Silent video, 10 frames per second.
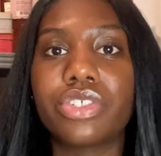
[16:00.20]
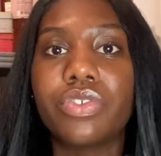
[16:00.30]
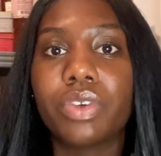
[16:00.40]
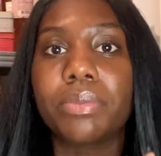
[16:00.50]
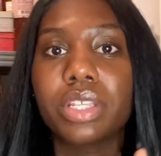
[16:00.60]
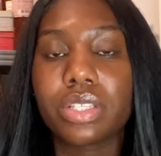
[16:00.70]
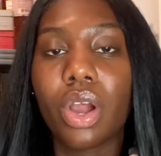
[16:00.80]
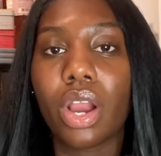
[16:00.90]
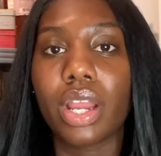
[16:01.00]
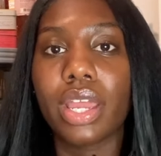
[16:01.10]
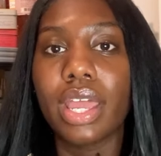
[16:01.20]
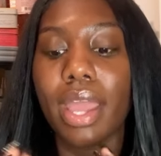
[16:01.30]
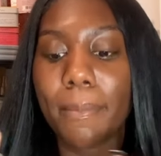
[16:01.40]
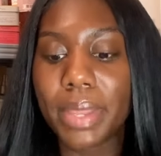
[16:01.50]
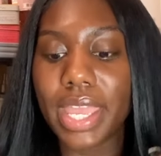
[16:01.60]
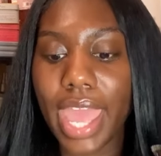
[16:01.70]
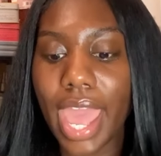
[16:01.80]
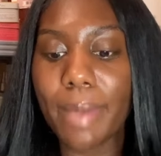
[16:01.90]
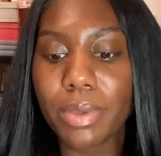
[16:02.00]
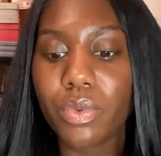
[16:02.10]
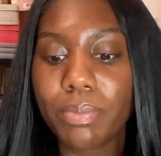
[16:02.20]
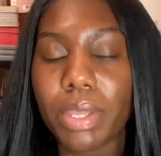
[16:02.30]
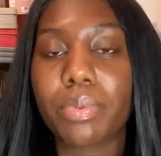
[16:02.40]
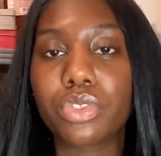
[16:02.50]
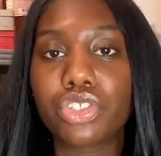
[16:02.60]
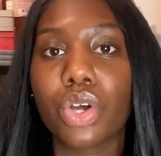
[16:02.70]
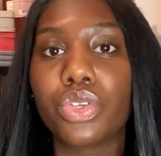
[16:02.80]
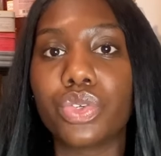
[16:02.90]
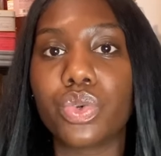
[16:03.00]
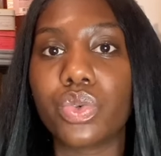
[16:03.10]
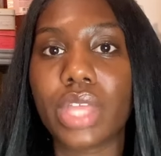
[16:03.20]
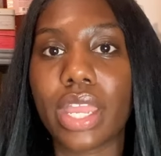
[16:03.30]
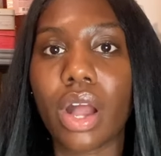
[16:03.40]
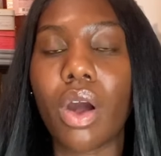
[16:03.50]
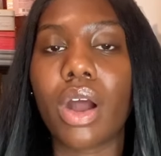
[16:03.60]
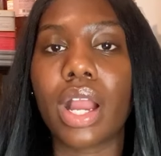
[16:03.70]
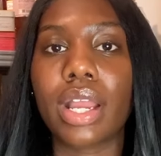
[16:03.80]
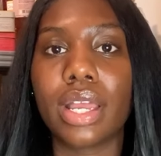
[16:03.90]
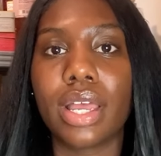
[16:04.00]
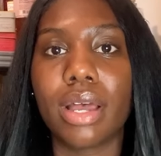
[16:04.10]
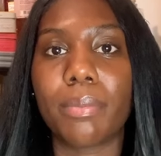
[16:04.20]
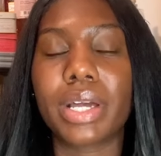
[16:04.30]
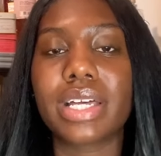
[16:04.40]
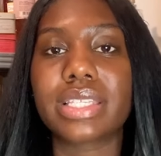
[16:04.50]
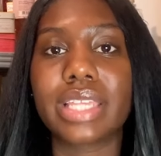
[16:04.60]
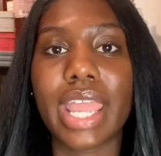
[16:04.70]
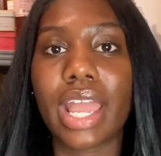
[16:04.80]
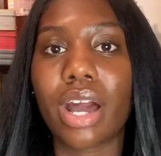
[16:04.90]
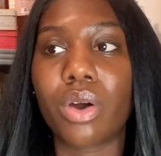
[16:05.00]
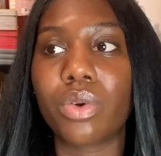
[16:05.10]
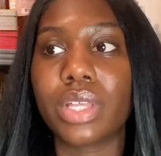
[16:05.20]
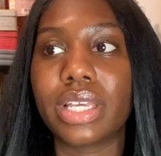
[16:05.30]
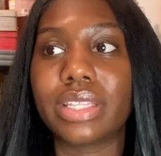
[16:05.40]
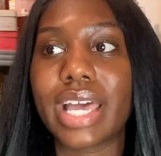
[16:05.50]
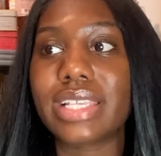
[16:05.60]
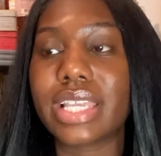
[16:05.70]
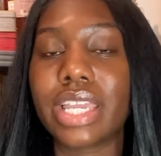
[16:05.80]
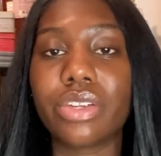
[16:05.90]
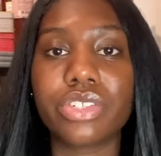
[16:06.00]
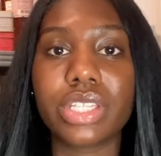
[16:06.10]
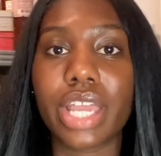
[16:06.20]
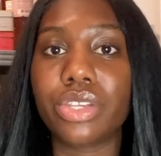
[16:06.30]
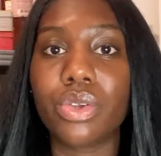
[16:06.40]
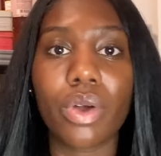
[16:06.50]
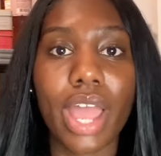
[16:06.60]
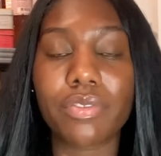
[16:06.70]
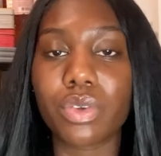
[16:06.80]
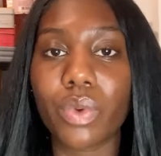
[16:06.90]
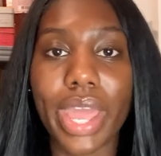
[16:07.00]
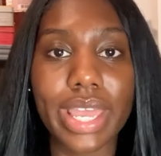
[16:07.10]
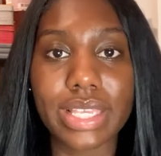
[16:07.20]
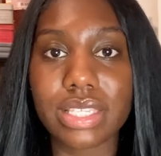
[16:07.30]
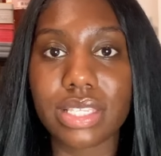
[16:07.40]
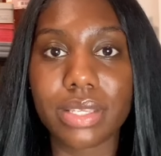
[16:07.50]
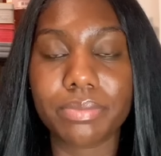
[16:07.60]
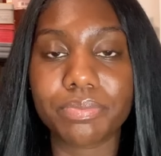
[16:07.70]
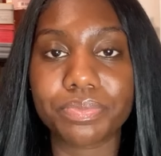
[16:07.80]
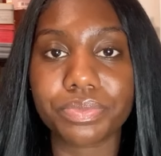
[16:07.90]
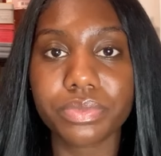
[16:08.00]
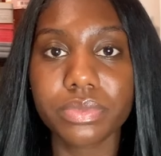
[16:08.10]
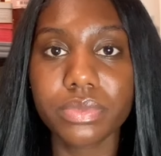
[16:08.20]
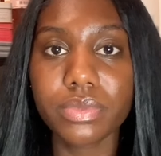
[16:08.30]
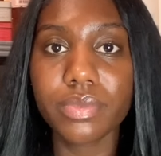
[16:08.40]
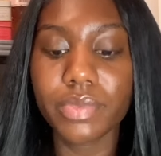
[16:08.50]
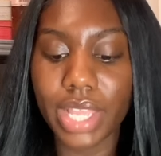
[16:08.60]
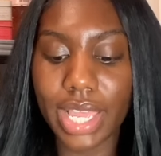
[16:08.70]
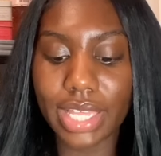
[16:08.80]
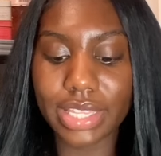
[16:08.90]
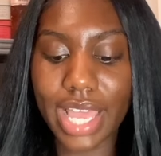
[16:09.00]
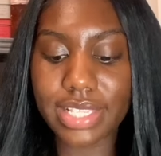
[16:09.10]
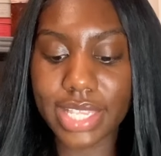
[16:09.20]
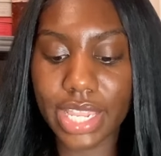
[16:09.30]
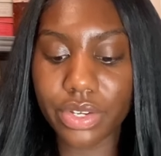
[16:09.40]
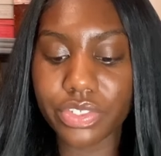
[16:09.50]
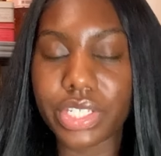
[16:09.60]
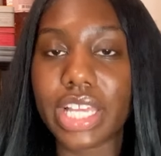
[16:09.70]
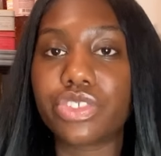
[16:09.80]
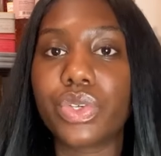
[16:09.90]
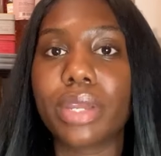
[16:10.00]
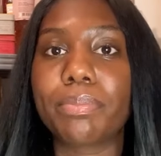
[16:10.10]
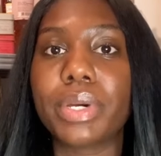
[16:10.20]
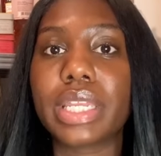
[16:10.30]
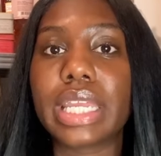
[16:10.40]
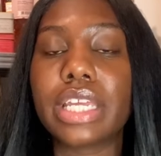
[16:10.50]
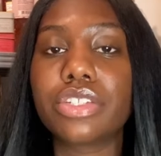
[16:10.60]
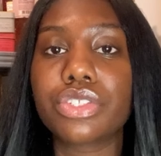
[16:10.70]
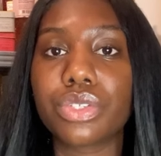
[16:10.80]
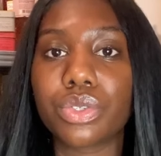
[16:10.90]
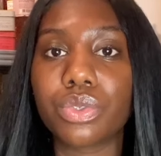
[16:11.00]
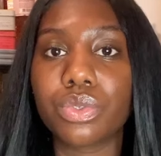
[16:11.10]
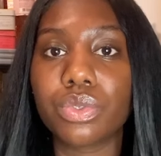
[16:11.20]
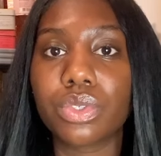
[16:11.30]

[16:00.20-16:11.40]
you from the start. Be happy when people show you who they are, because now that's energy that you don't have to waste. That's energy that you can put into